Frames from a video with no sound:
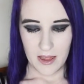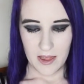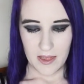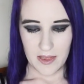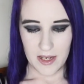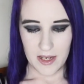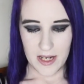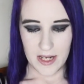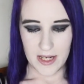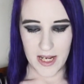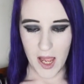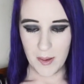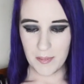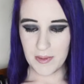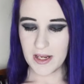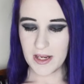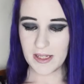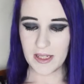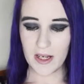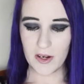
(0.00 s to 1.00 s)
Then I kept
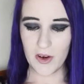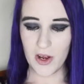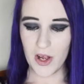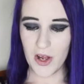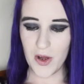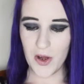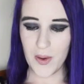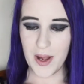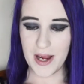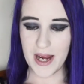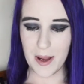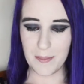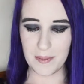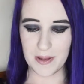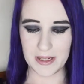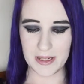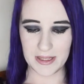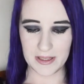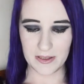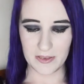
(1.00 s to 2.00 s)
letting it grow,
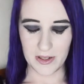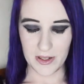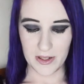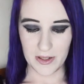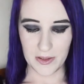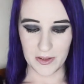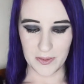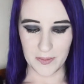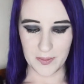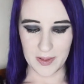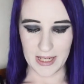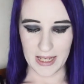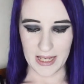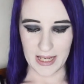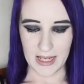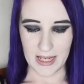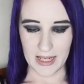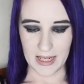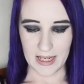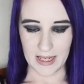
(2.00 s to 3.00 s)

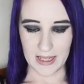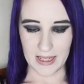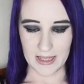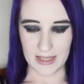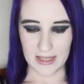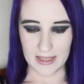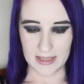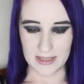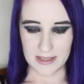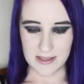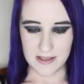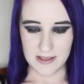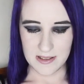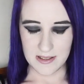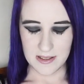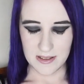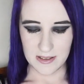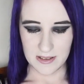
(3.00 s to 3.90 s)
and